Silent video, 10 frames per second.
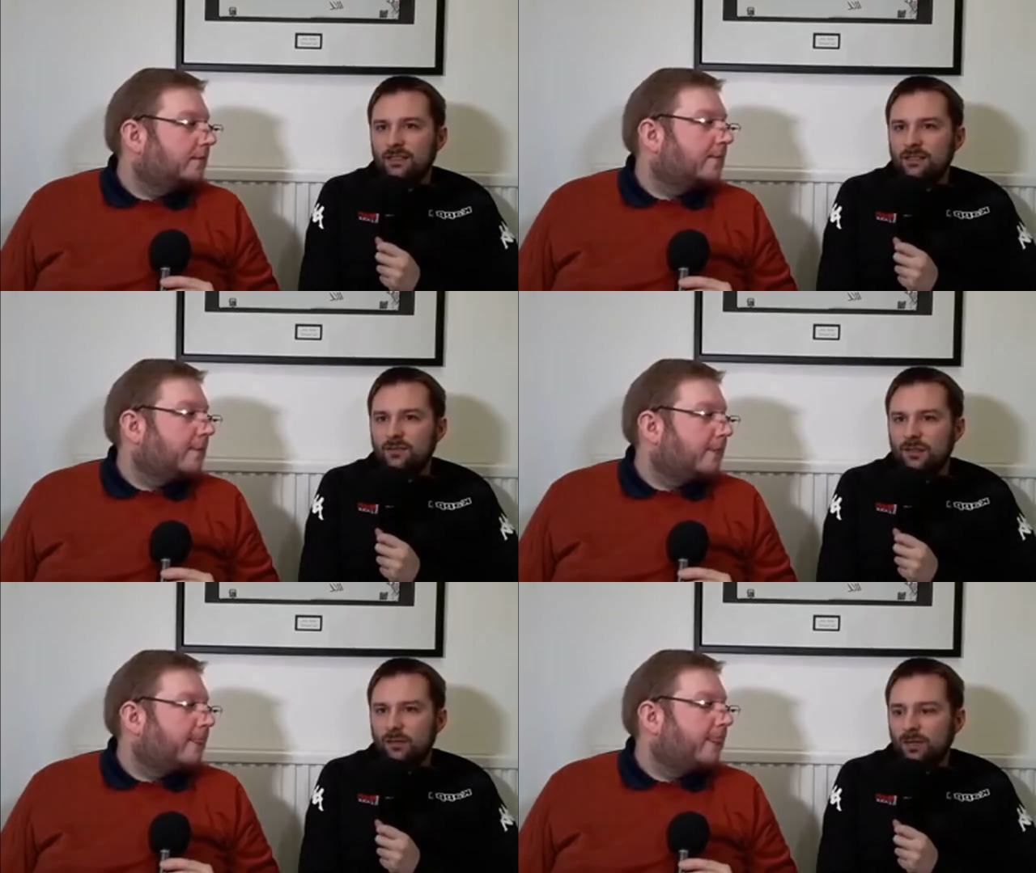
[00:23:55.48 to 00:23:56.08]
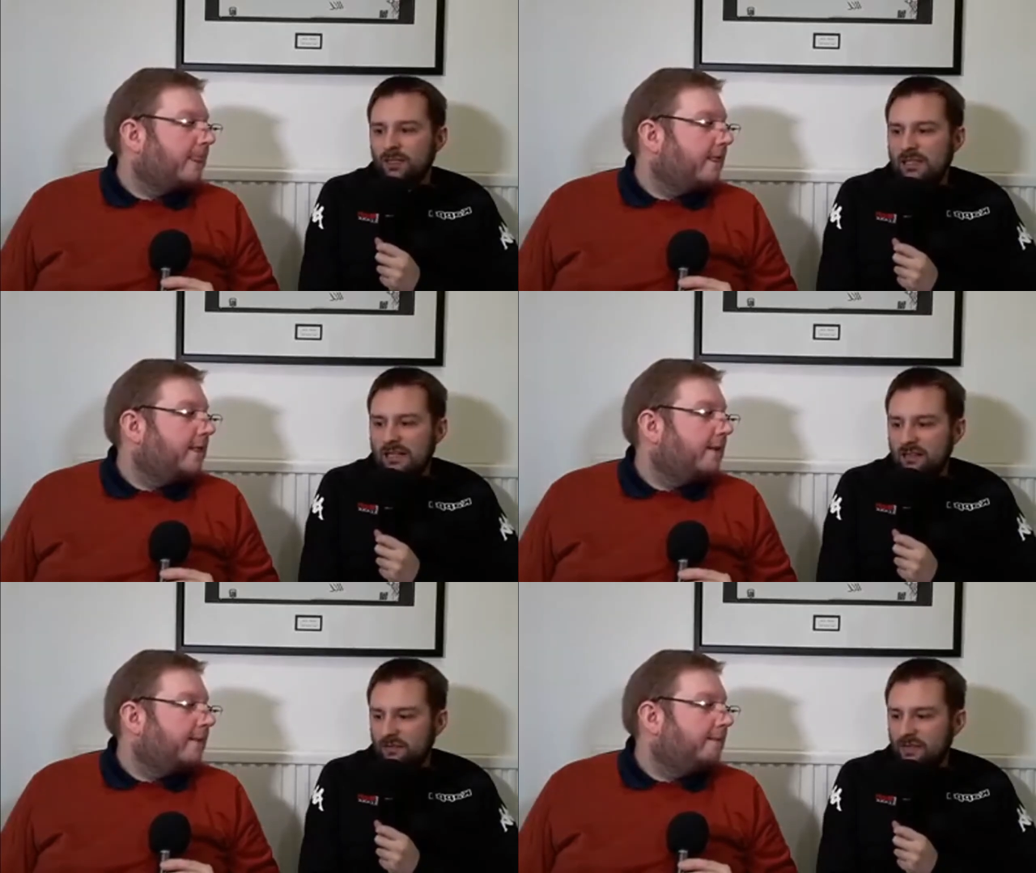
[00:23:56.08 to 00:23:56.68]
Speaker 1: he did very well
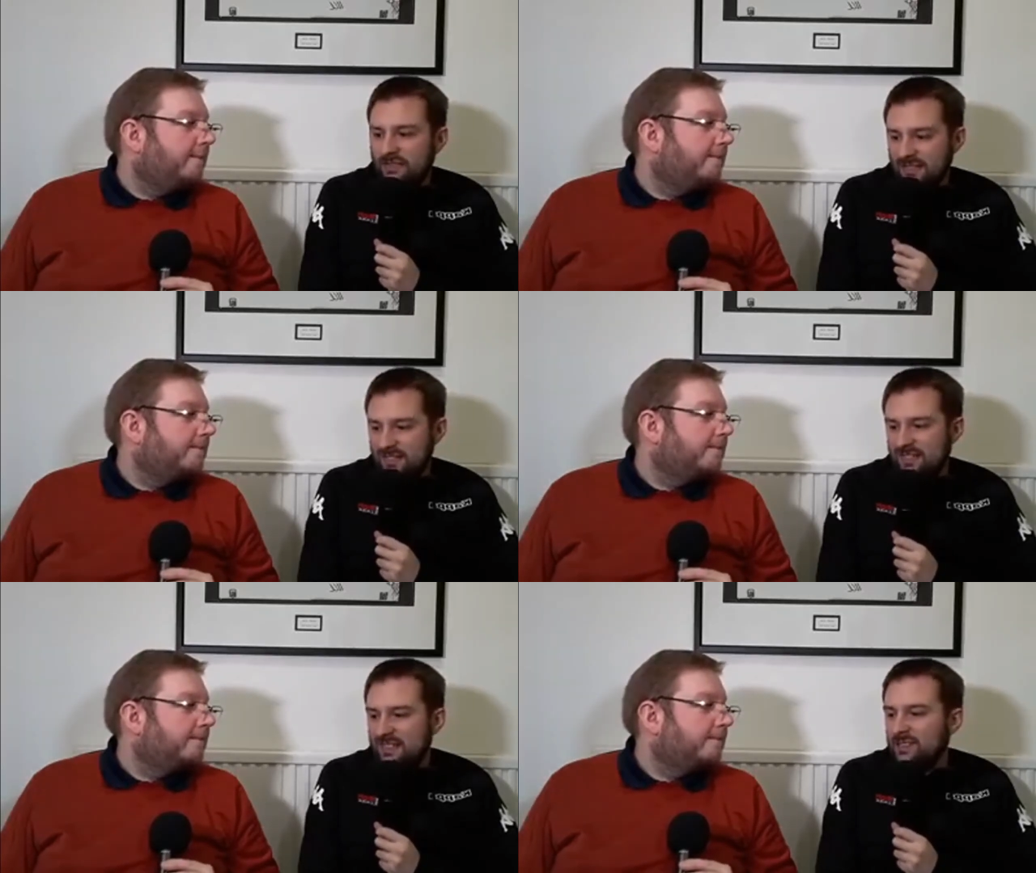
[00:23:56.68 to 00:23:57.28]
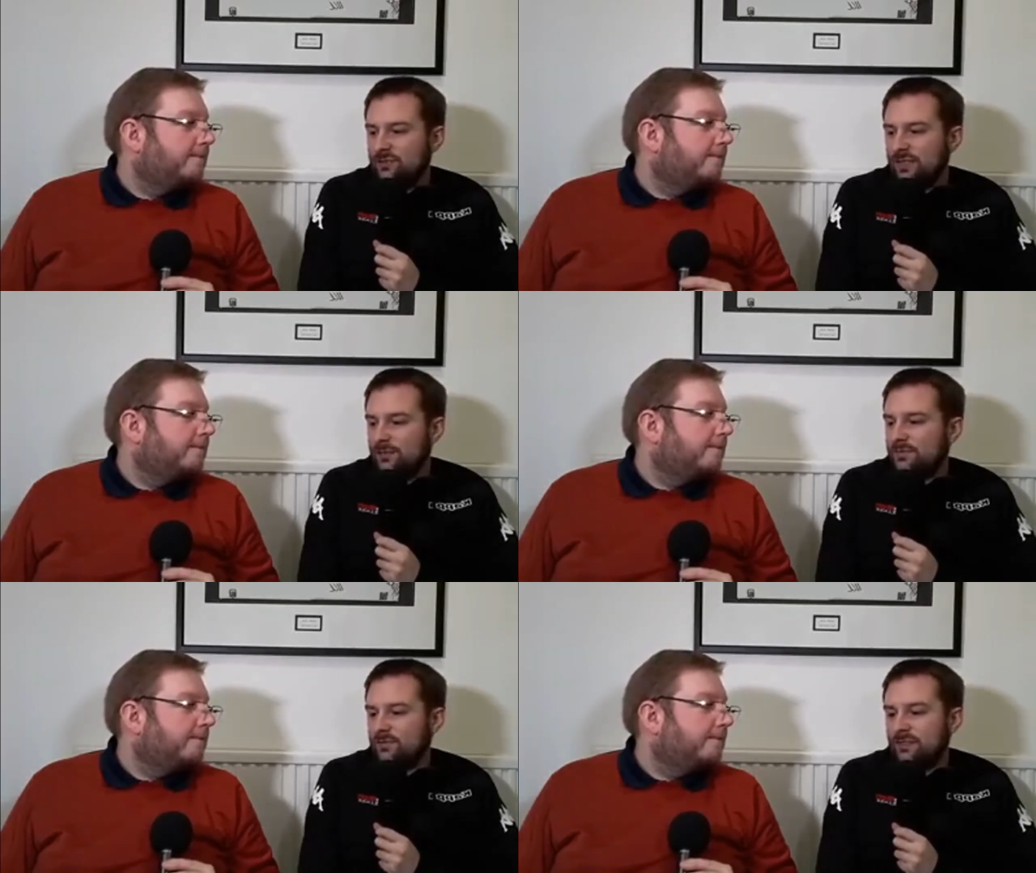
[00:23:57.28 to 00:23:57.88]
in the NRL last season and he
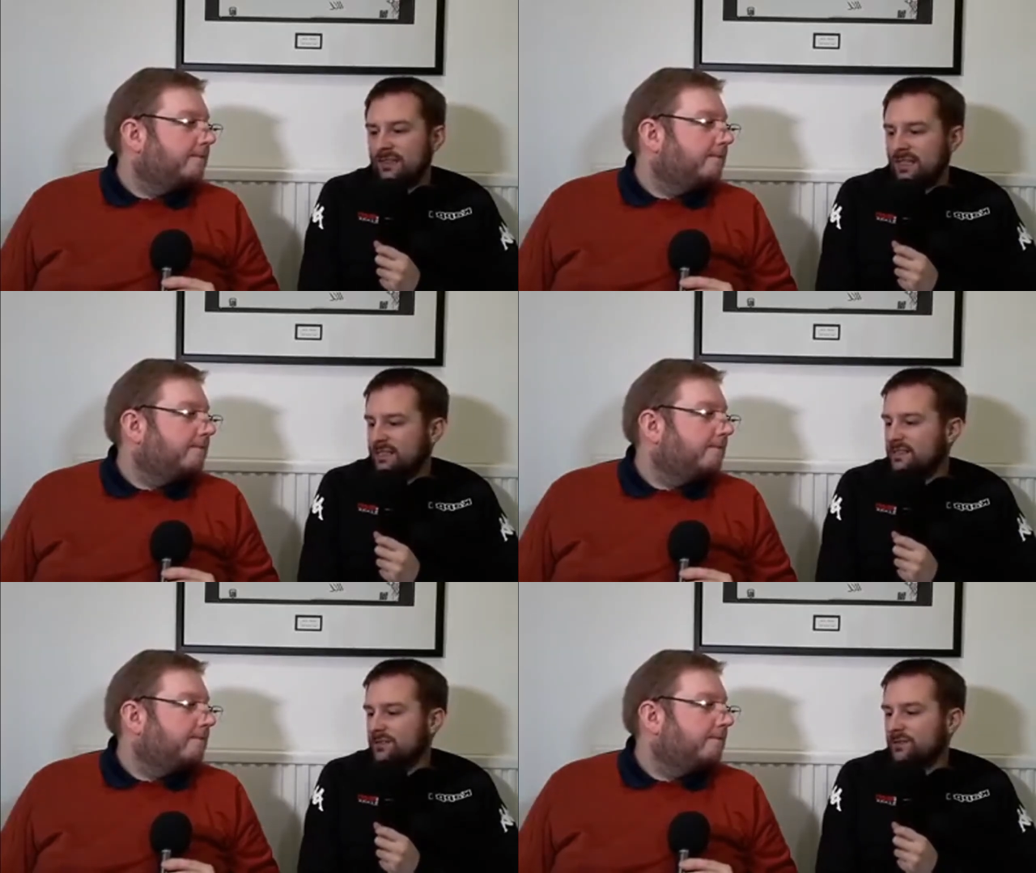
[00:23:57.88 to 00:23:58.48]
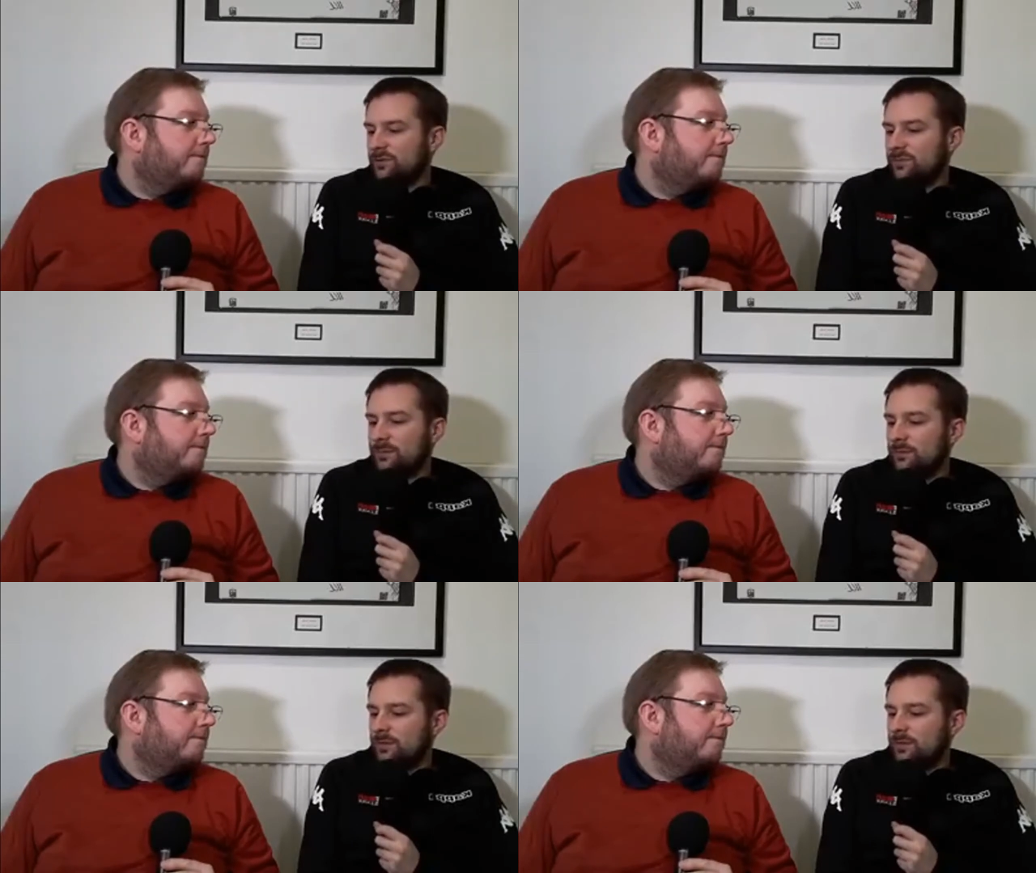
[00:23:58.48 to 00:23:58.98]
could absolutely light it up.